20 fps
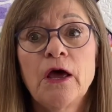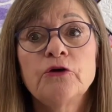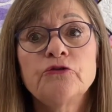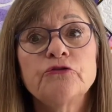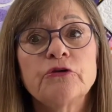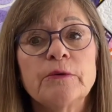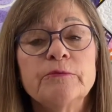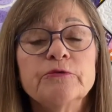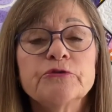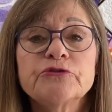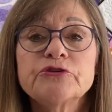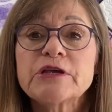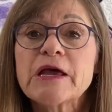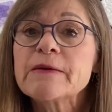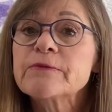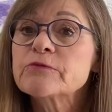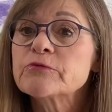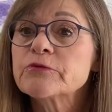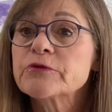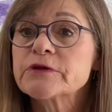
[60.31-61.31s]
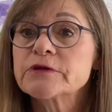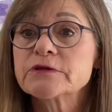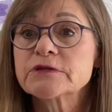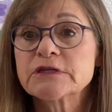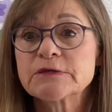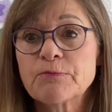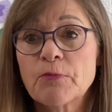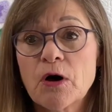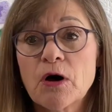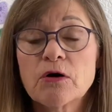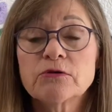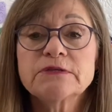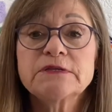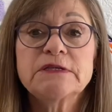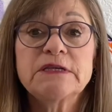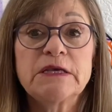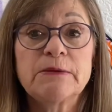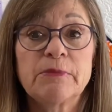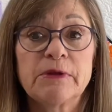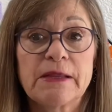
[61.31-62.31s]
Trim your shapes with a small
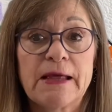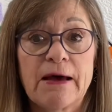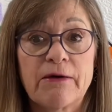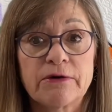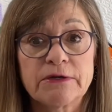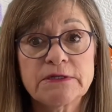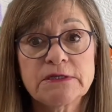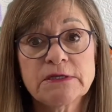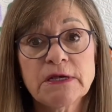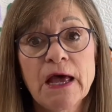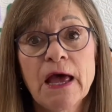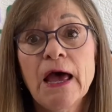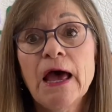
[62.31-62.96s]
seam allowance.